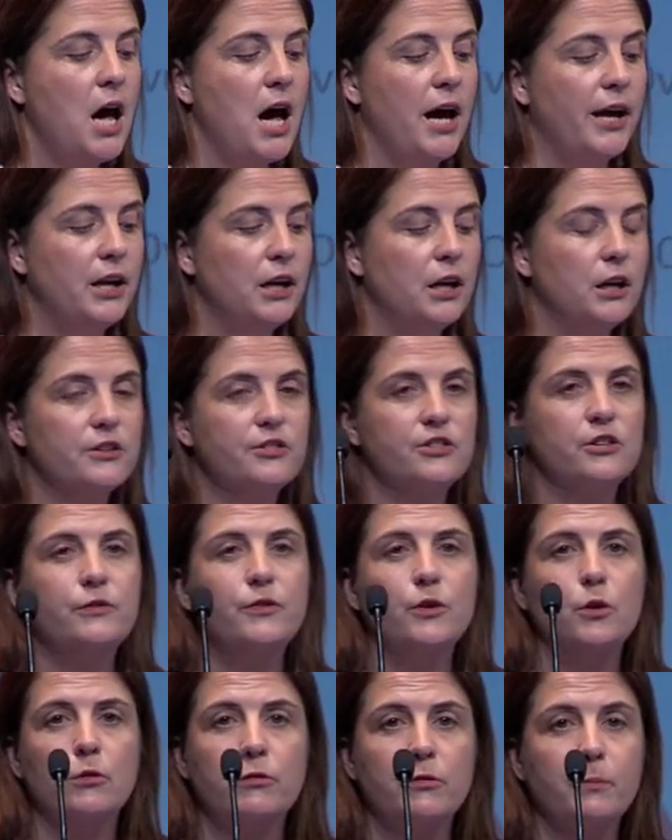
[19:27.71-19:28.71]
And last
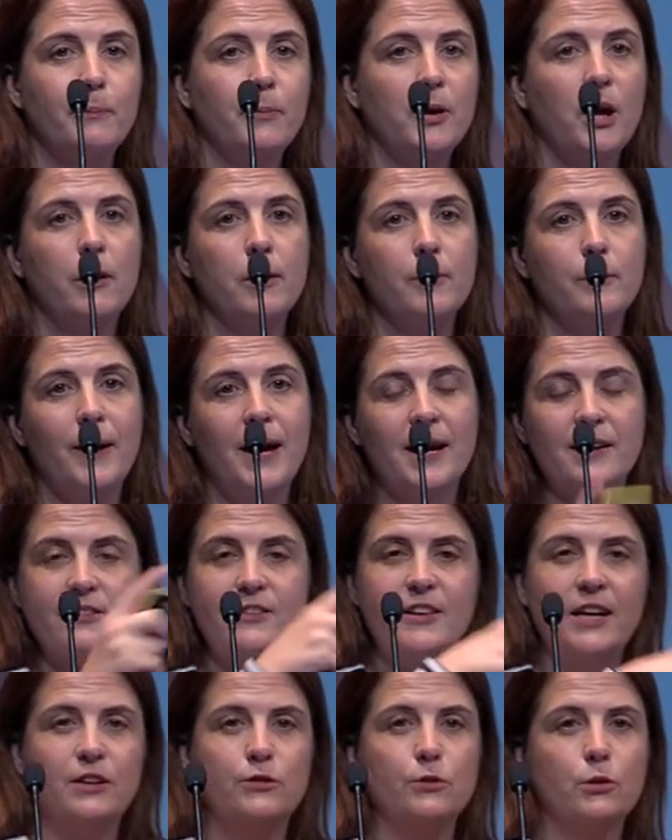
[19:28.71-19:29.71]
of all, going back
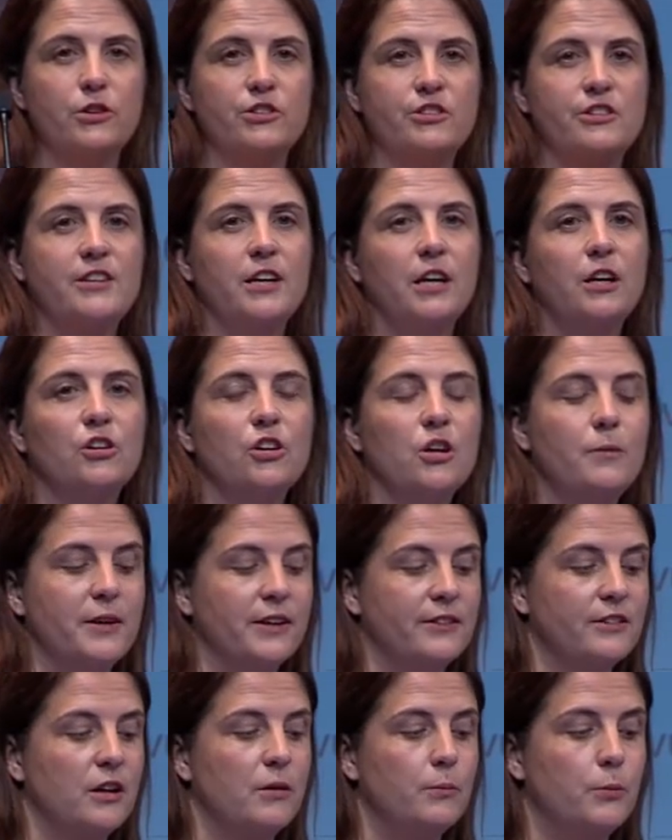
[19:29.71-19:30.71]
to that Deutsche Telekom
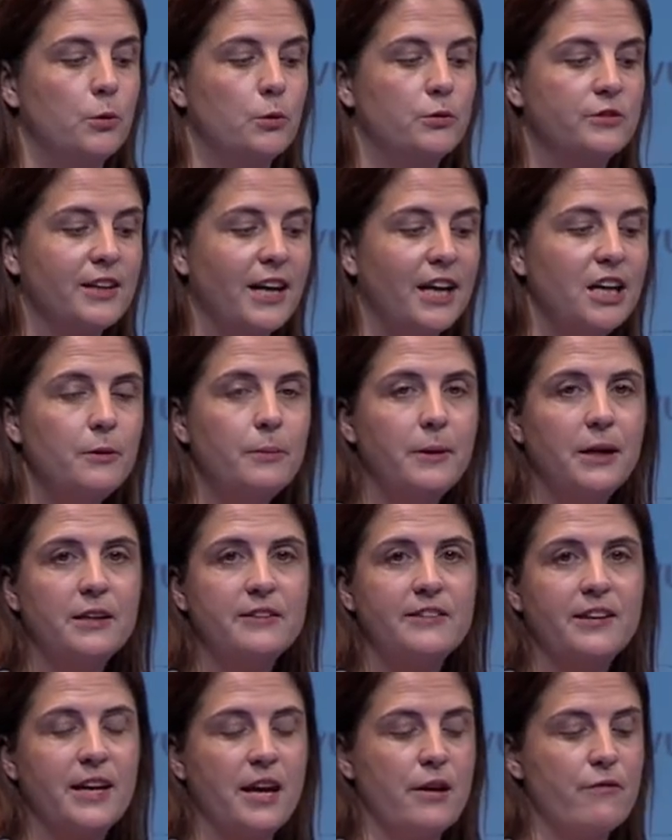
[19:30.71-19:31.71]
example,
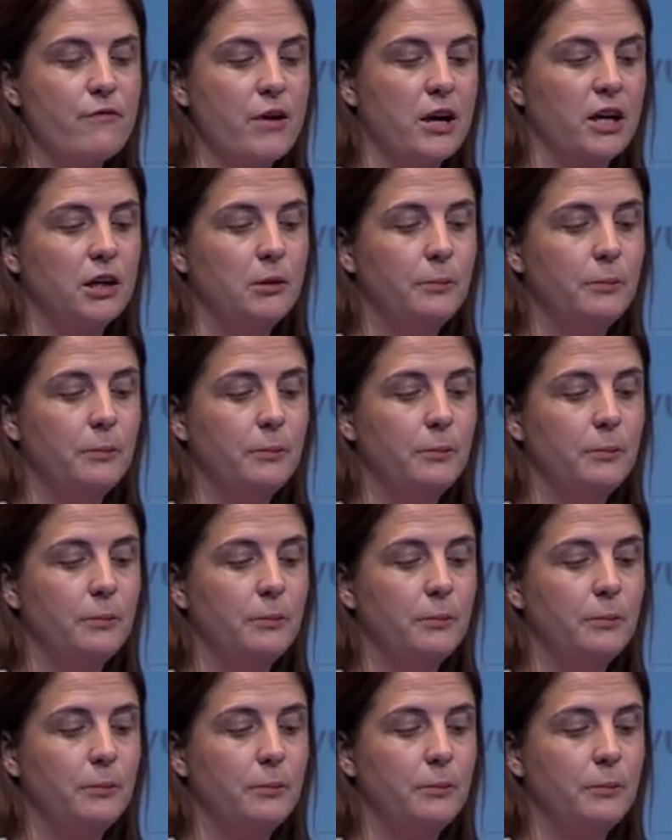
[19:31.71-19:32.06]
scalability and